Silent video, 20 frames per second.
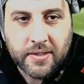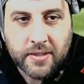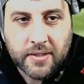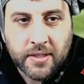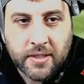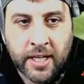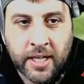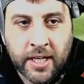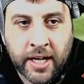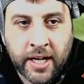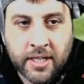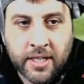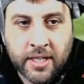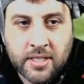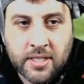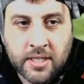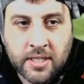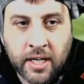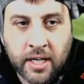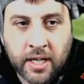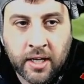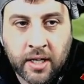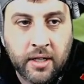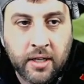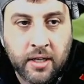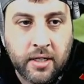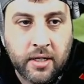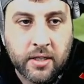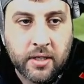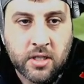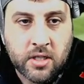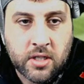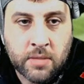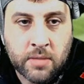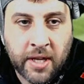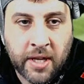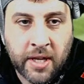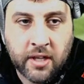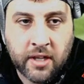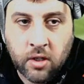As
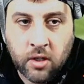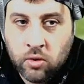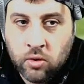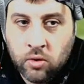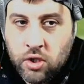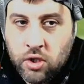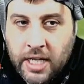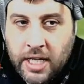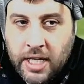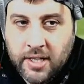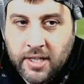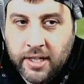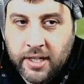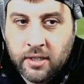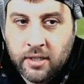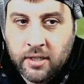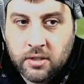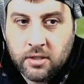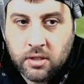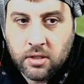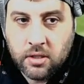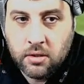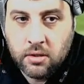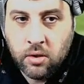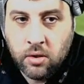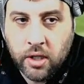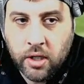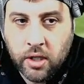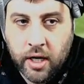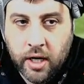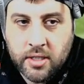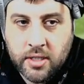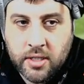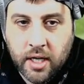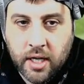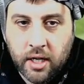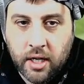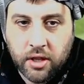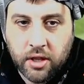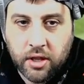Smith just has a little look at a
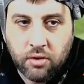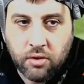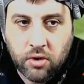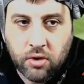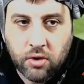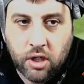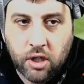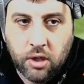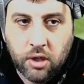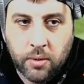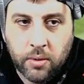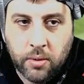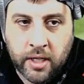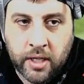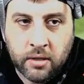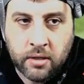dart through,